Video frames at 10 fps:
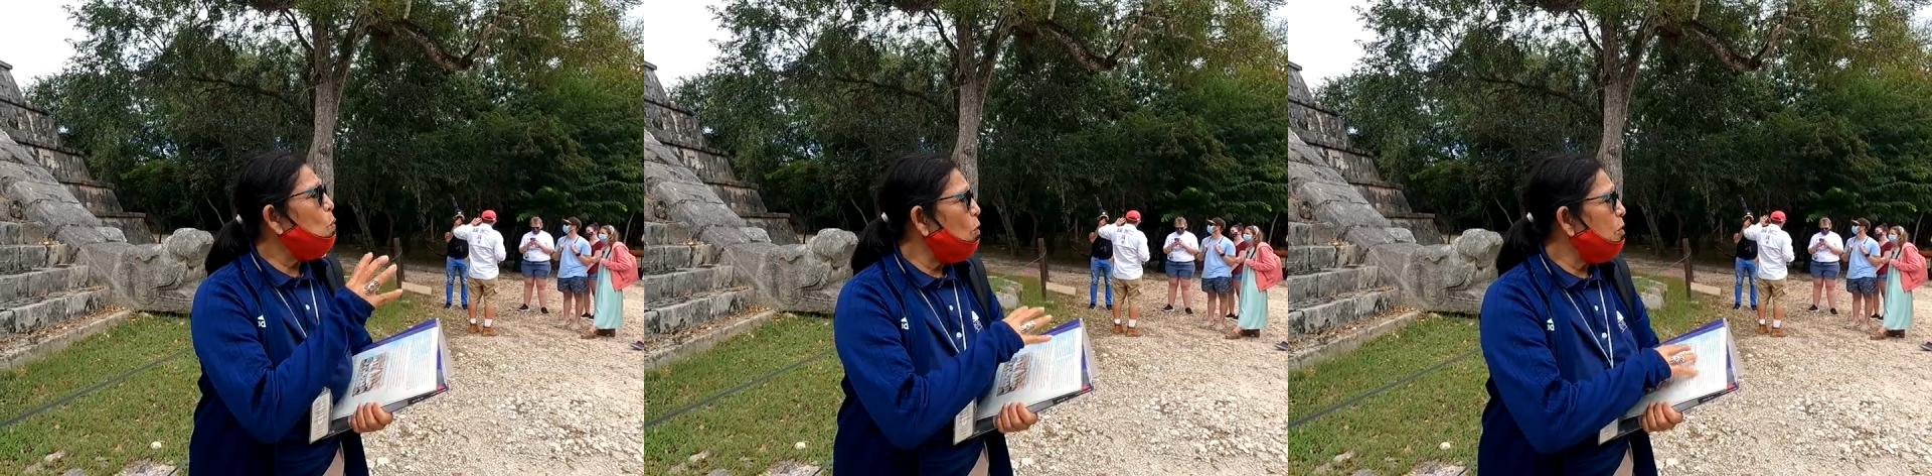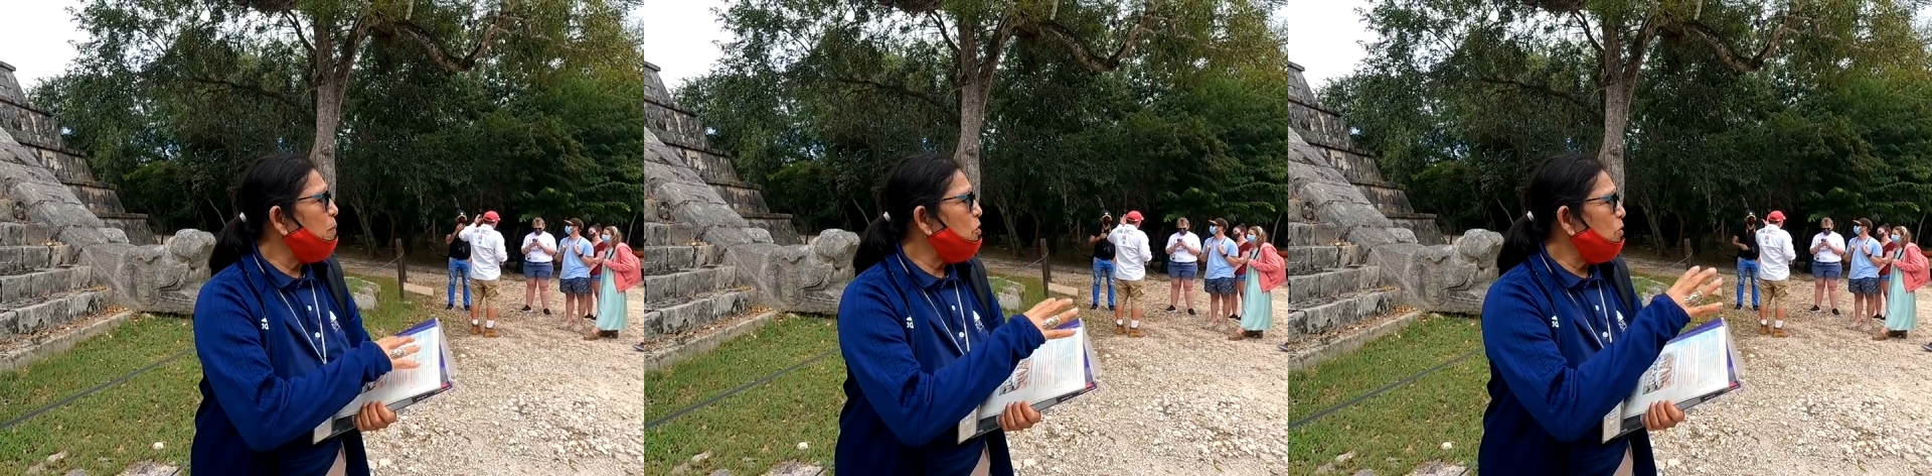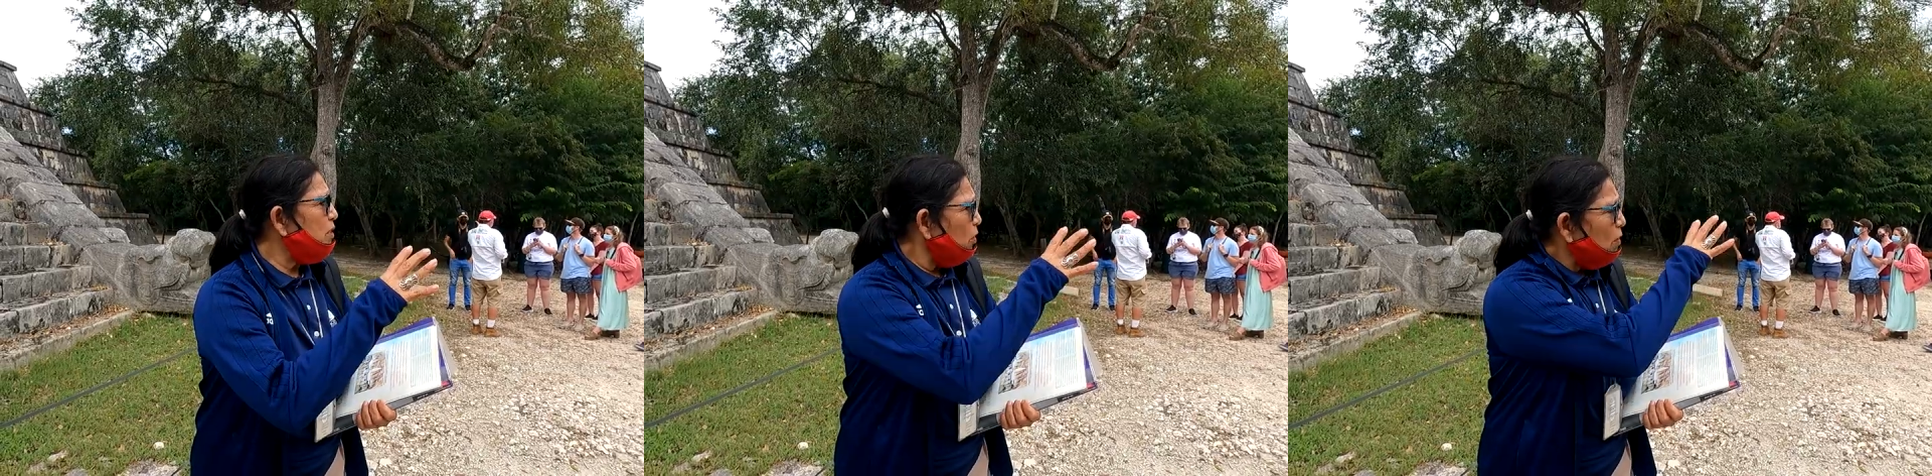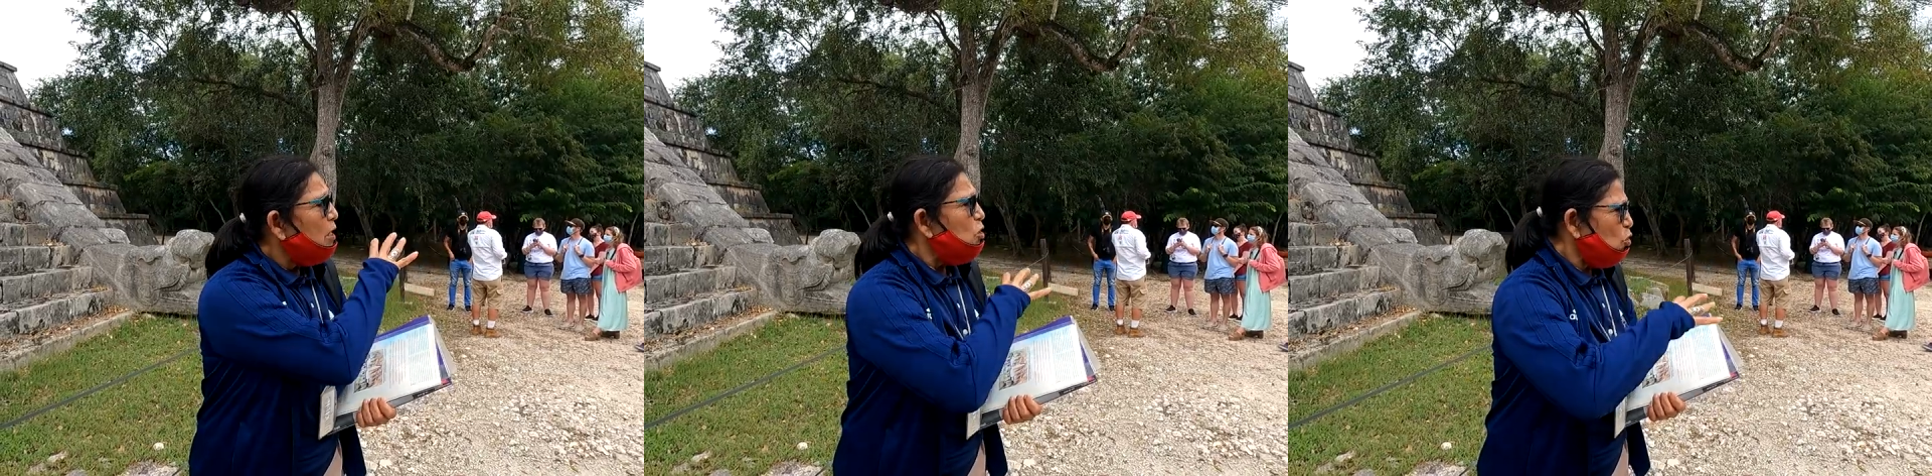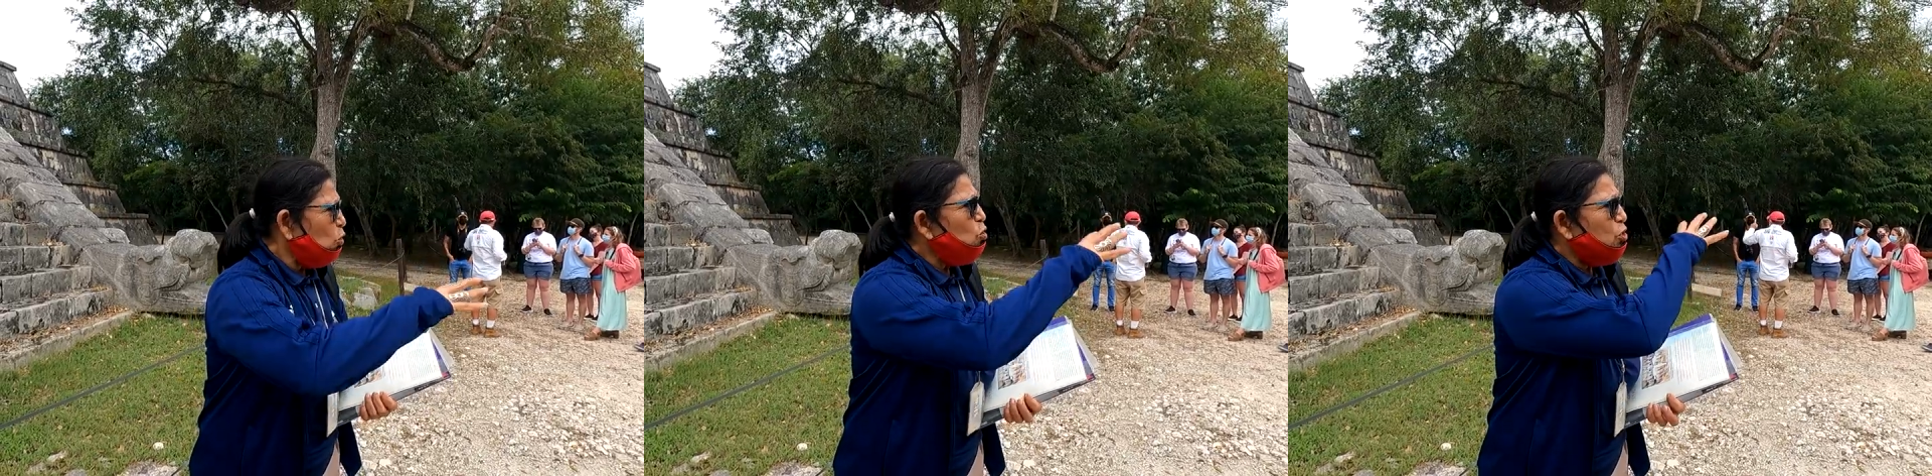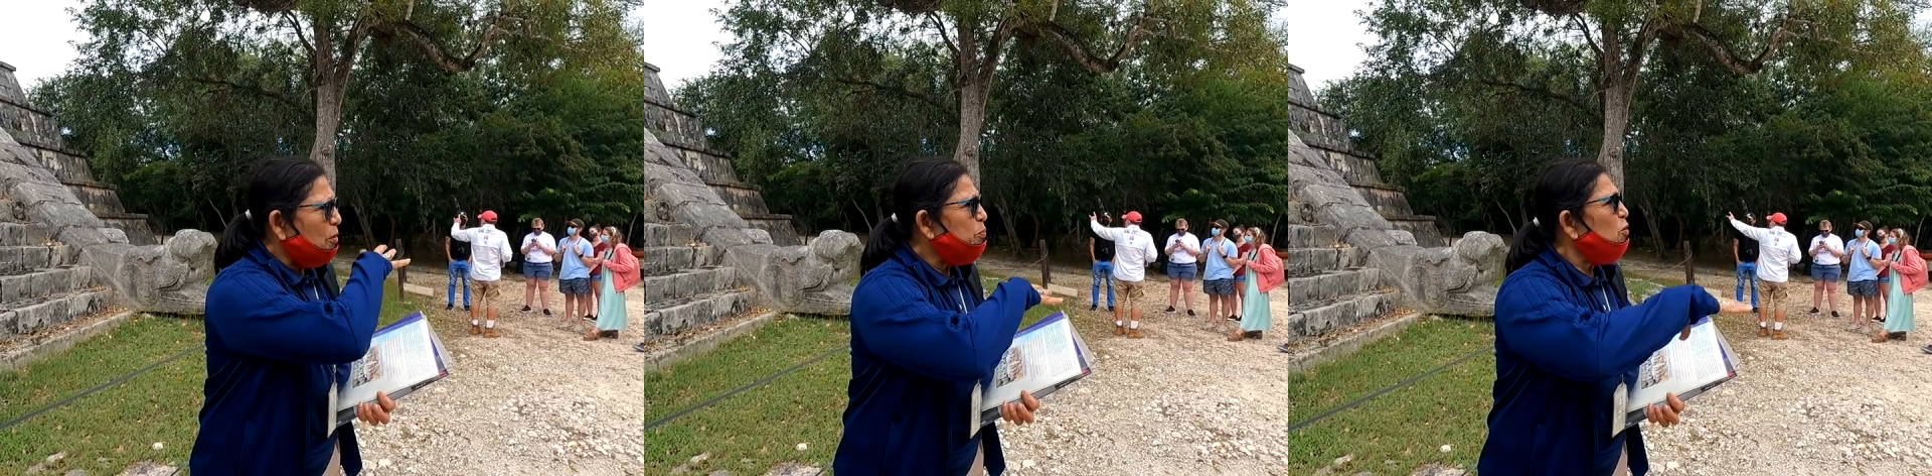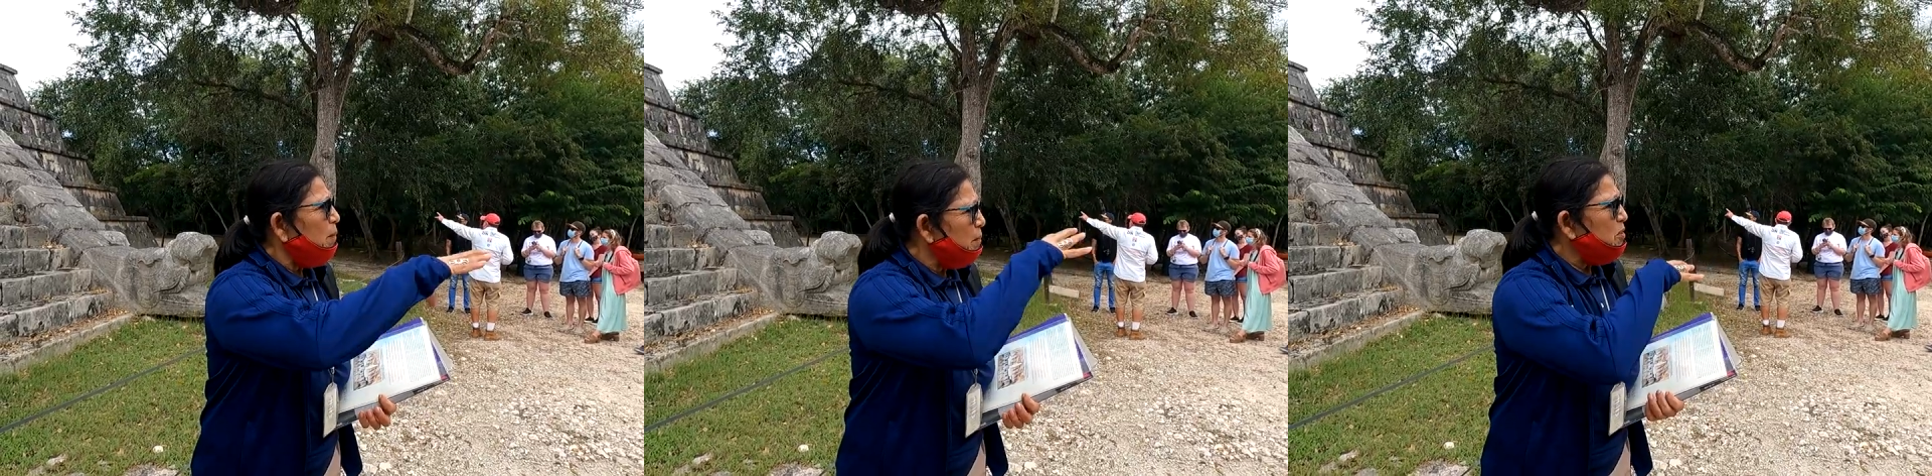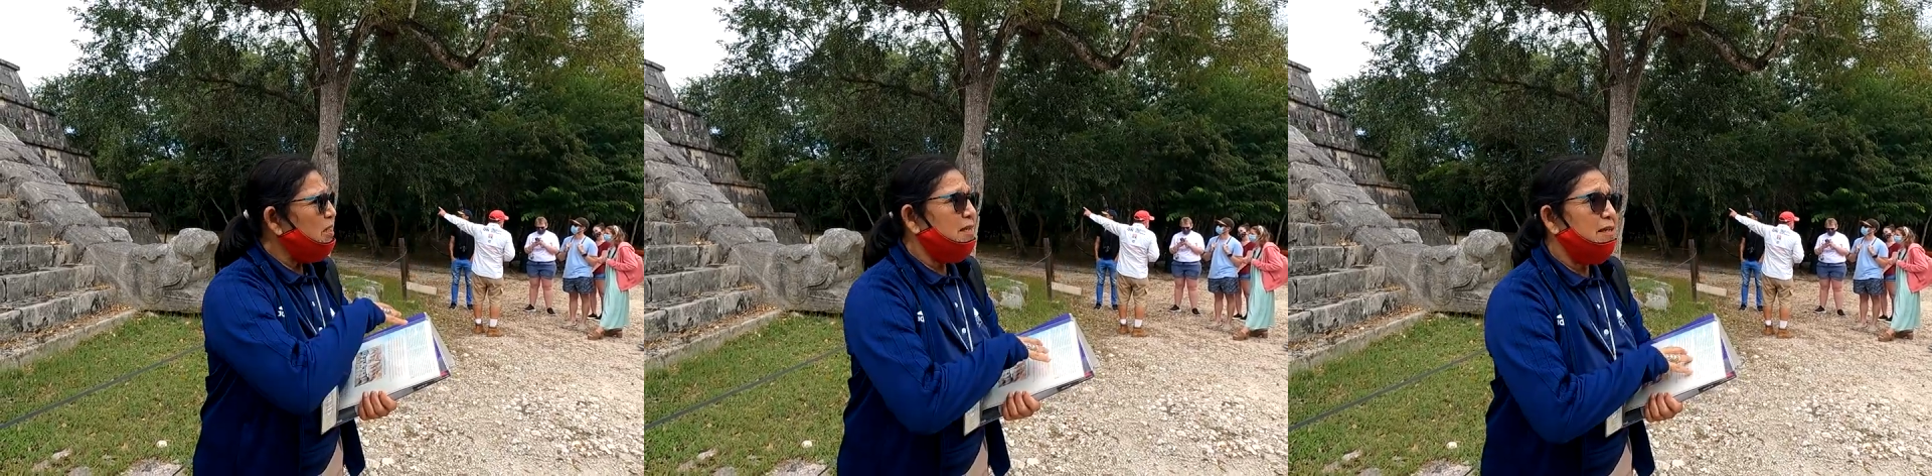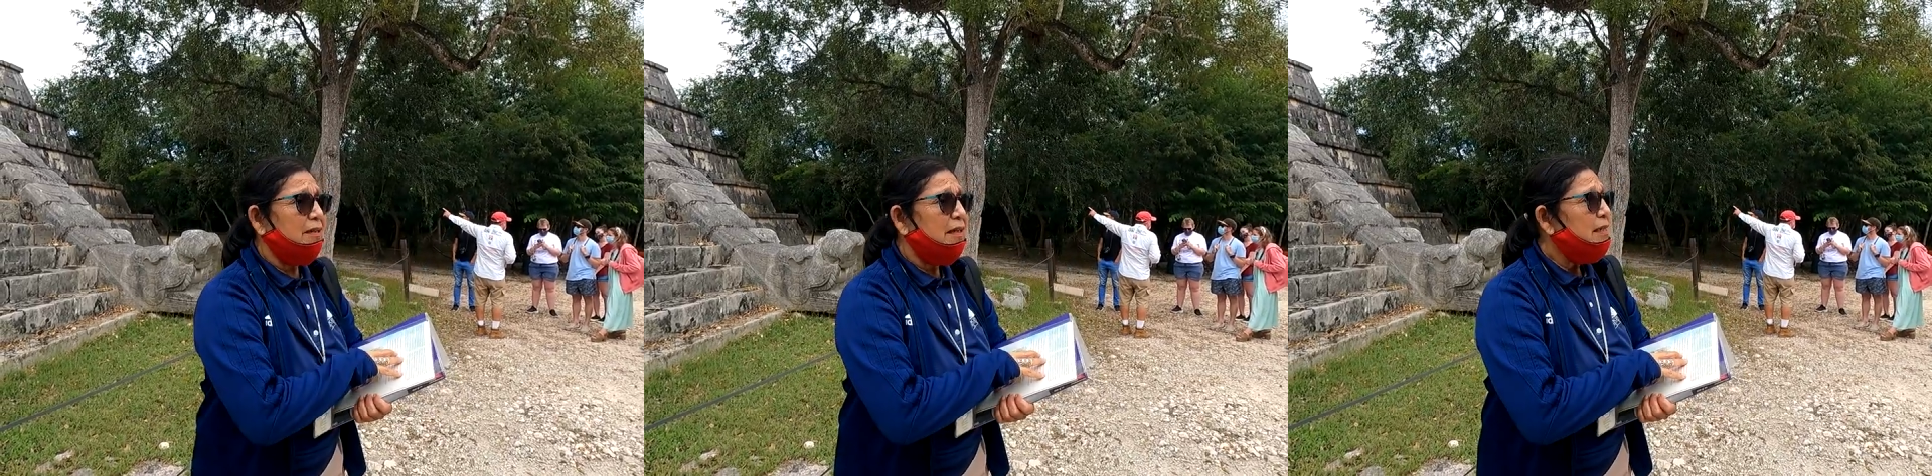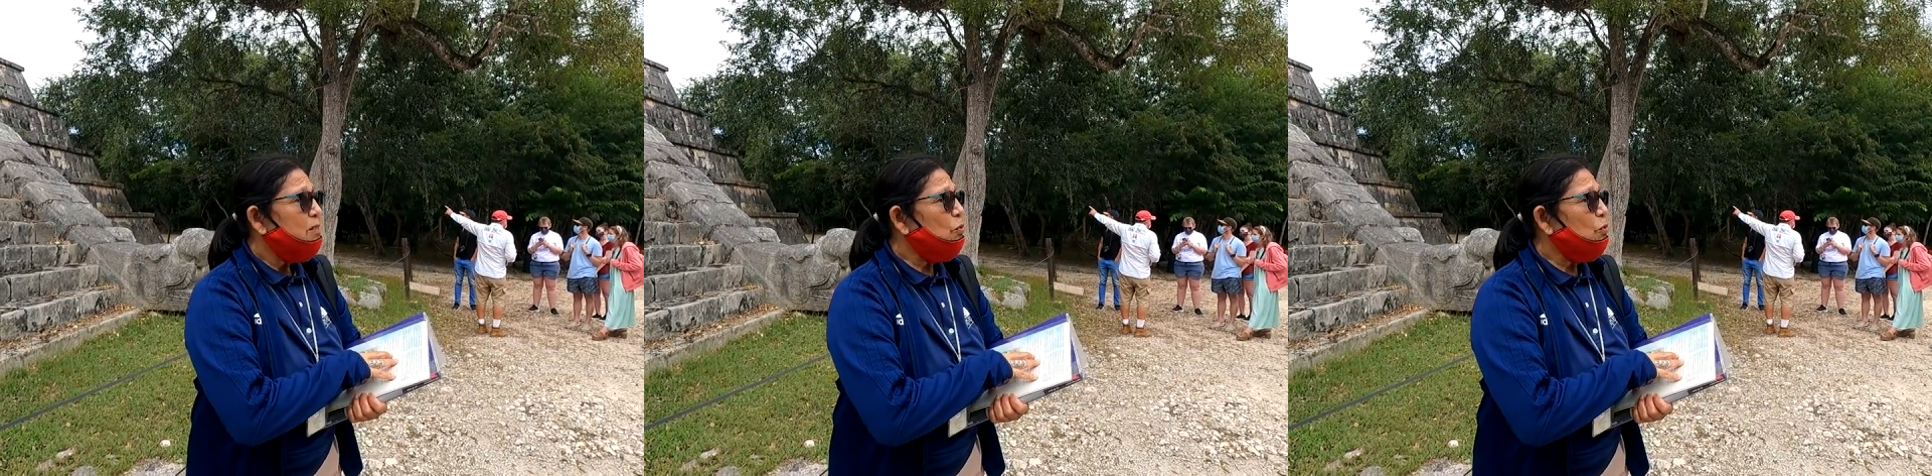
of war, between, you know, social problems here.